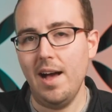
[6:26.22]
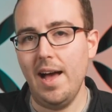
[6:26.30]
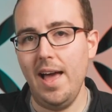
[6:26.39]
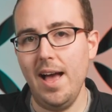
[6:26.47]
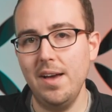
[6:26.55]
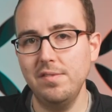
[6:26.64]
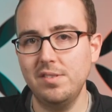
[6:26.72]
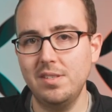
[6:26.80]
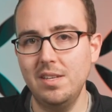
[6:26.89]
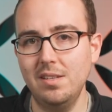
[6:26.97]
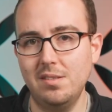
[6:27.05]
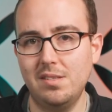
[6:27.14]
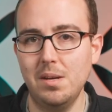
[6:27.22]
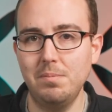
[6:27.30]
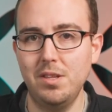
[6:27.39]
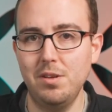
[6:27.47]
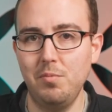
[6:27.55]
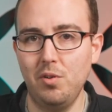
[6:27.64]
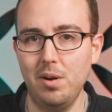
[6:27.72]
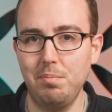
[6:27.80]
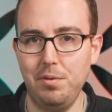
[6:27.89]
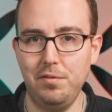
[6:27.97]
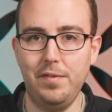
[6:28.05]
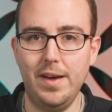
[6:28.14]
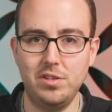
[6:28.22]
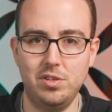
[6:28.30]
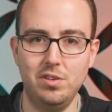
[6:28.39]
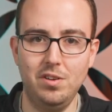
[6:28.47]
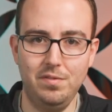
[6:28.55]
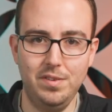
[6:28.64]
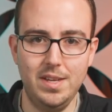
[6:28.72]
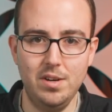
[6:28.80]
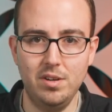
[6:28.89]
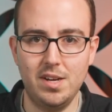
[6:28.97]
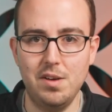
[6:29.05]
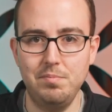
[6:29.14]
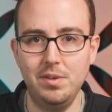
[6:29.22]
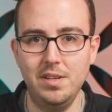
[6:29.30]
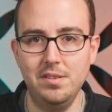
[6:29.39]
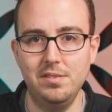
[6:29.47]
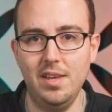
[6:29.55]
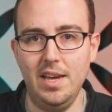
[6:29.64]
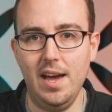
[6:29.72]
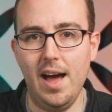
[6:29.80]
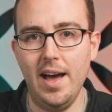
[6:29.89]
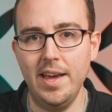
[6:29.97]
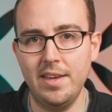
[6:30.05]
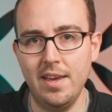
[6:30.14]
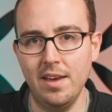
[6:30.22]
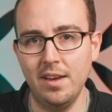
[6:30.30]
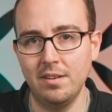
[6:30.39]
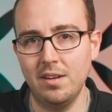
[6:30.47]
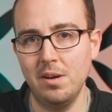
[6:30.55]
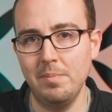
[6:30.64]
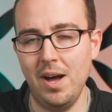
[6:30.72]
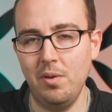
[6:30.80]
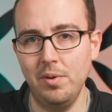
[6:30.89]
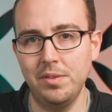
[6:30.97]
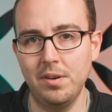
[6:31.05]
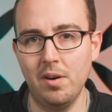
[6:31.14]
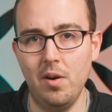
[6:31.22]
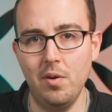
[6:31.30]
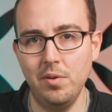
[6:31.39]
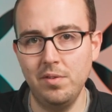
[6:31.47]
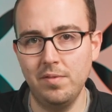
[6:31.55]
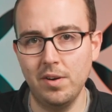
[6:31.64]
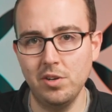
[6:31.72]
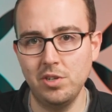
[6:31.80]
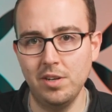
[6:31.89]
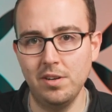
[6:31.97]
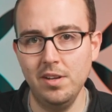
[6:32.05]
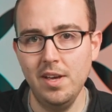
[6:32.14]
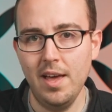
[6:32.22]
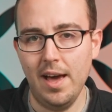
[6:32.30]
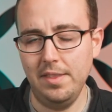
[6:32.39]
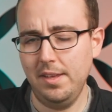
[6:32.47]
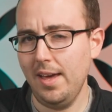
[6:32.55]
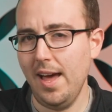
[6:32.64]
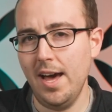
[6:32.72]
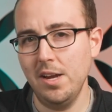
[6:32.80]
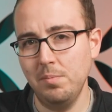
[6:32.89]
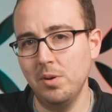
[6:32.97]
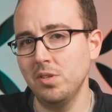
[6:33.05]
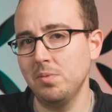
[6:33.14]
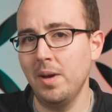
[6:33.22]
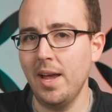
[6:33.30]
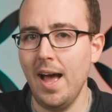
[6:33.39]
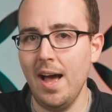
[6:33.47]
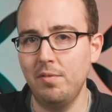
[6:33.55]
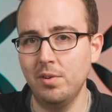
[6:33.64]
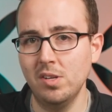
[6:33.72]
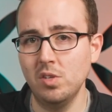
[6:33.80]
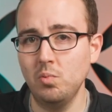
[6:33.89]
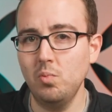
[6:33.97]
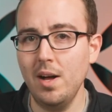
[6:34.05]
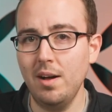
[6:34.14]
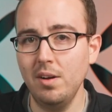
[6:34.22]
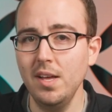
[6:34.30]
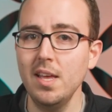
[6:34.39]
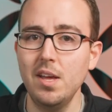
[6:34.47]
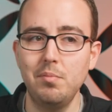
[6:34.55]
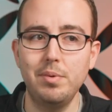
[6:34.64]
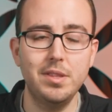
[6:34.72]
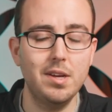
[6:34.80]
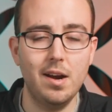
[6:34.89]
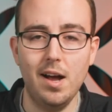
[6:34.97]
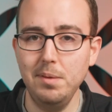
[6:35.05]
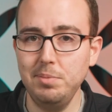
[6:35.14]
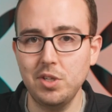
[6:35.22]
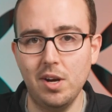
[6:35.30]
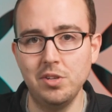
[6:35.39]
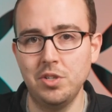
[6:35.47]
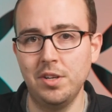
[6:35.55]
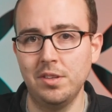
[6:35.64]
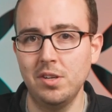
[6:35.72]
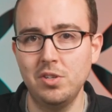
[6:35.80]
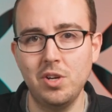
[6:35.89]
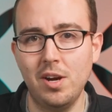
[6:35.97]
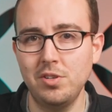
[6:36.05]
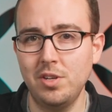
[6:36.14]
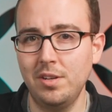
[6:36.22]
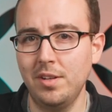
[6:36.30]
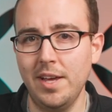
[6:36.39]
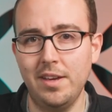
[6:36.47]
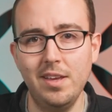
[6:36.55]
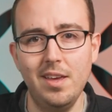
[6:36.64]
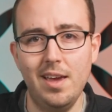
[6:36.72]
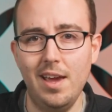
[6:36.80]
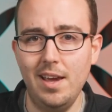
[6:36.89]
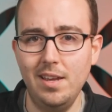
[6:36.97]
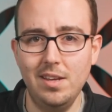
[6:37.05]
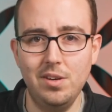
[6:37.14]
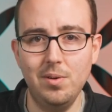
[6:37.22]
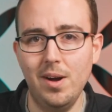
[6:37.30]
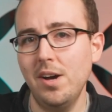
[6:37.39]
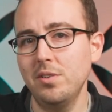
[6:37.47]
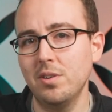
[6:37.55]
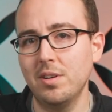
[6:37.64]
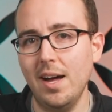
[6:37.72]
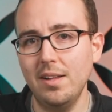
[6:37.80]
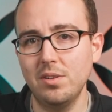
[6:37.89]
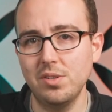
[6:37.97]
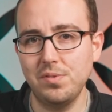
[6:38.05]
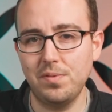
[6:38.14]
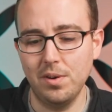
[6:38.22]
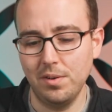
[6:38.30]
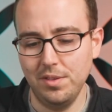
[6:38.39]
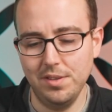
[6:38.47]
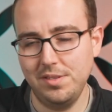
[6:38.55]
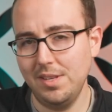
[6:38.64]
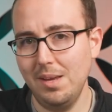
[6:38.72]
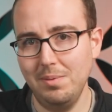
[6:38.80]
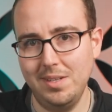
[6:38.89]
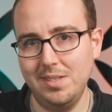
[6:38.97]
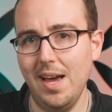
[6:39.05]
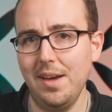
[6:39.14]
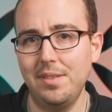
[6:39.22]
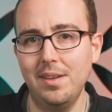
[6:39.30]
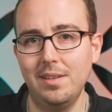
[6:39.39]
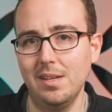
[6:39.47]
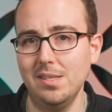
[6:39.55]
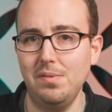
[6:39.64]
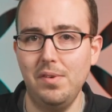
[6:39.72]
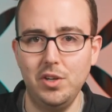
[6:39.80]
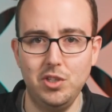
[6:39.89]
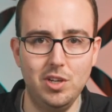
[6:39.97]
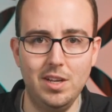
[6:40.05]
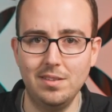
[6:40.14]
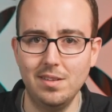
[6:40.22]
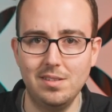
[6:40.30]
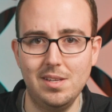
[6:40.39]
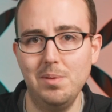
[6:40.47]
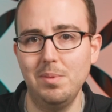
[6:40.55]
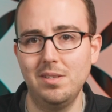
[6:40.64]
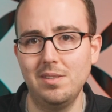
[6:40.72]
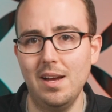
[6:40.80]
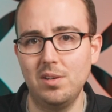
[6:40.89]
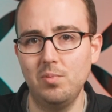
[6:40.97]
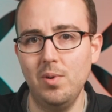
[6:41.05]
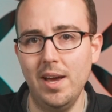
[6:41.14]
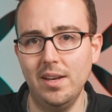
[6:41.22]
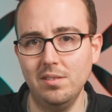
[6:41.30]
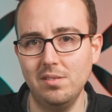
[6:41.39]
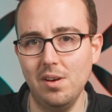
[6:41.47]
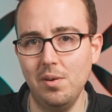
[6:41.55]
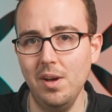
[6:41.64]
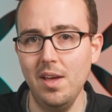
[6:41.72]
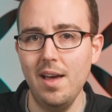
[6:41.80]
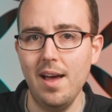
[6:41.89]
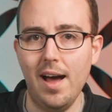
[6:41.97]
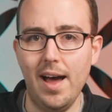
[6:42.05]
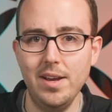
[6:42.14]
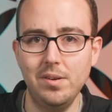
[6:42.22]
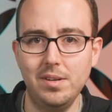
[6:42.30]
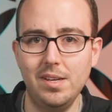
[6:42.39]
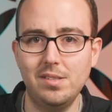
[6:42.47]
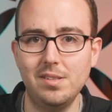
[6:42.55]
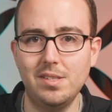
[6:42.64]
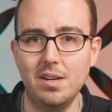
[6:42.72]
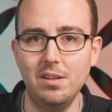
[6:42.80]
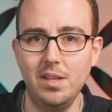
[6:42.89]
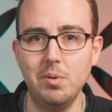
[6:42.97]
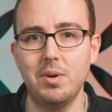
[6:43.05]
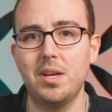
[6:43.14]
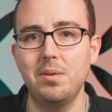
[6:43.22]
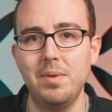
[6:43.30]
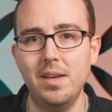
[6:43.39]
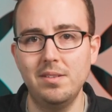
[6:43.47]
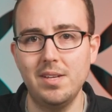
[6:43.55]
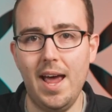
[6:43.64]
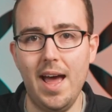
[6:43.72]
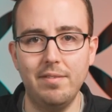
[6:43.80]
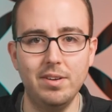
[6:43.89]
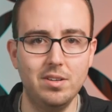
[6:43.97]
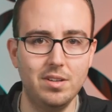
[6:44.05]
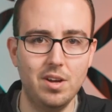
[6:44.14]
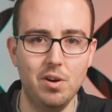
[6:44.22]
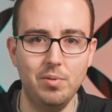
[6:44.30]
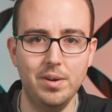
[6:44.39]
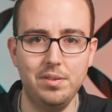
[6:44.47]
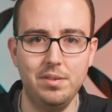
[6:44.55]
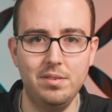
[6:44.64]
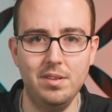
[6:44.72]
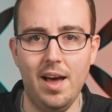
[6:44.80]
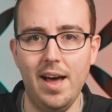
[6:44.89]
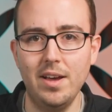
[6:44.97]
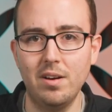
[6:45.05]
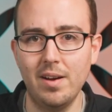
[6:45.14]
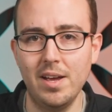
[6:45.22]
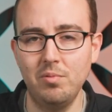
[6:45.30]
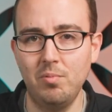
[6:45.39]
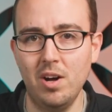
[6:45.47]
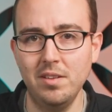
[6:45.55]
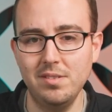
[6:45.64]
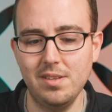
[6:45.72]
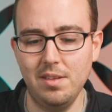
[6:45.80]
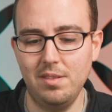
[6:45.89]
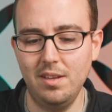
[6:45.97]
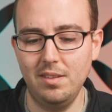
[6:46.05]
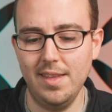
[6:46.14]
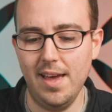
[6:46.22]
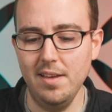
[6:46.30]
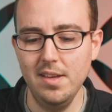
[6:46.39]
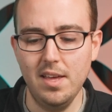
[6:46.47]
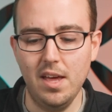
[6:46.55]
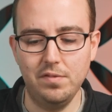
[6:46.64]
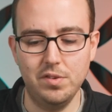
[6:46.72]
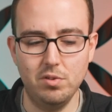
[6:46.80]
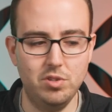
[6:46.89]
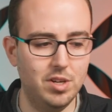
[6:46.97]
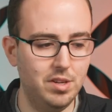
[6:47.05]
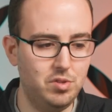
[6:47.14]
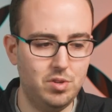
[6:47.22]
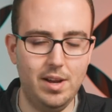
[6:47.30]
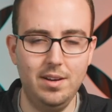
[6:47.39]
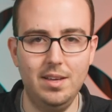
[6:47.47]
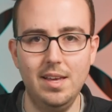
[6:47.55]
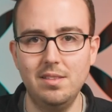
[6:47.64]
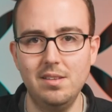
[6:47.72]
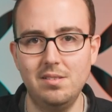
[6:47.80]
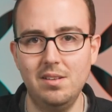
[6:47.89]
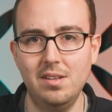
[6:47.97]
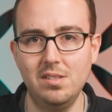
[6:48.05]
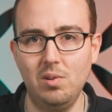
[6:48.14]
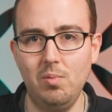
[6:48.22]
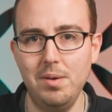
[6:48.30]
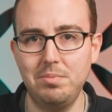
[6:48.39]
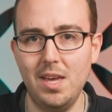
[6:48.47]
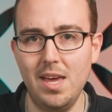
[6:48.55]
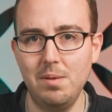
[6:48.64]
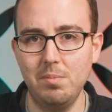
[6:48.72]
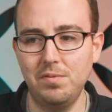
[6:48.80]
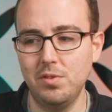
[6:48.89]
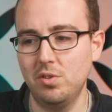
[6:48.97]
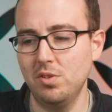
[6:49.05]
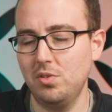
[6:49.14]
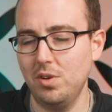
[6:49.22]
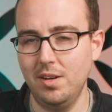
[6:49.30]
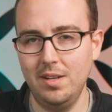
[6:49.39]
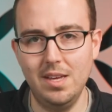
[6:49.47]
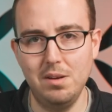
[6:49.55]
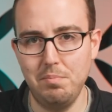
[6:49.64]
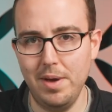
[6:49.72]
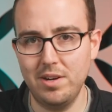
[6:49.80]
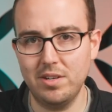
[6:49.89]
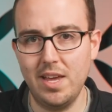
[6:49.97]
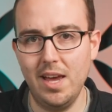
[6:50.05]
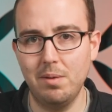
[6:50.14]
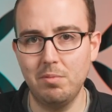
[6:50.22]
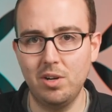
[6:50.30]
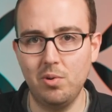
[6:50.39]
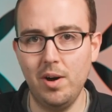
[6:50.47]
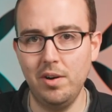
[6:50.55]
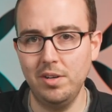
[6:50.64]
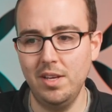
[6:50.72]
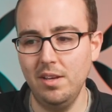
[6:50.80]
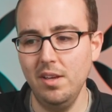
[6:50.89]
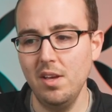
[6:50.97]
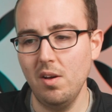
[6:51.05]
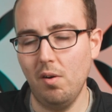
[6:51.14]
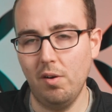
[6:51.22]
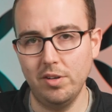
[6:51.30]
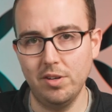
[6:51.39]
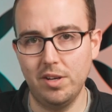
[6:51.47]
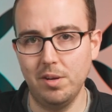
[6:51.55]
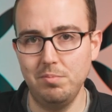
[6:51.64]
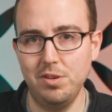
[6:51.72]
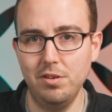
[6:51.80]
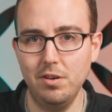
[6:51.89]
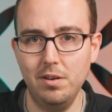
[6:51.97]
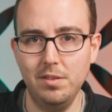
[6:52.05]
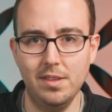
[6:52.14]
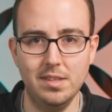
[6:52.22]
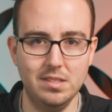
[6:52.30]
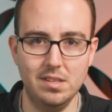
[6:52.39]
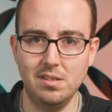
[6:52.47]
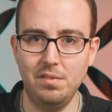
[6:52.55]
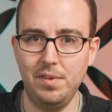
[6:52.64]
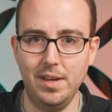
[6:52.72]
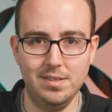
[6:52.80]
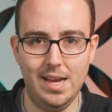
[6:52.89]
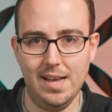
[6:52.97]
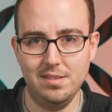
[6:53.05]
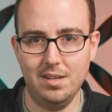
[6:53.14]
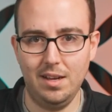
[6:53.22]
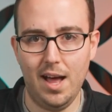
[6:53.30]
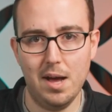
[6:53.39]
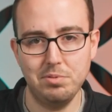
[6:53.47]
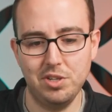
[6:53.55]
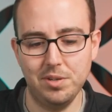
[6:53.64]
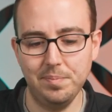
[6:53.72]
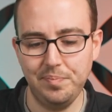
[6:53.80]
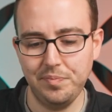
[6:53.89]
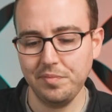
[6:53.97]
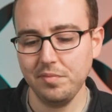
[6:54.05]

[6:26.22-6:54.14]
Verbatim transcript: i have seen some of the more professional video companies like Ikan come out with their own version i think atomos might have one as well but they're upcharging they're charging like 80 to $100 for the same exact thing that's functioning the same exact way. So I don't necessarily recommend having to go with the higher end ones. I think that if you're just trying to get this in as a webcam, if you're just trying to get a better camera quality on your computer, then this is a fantastic option.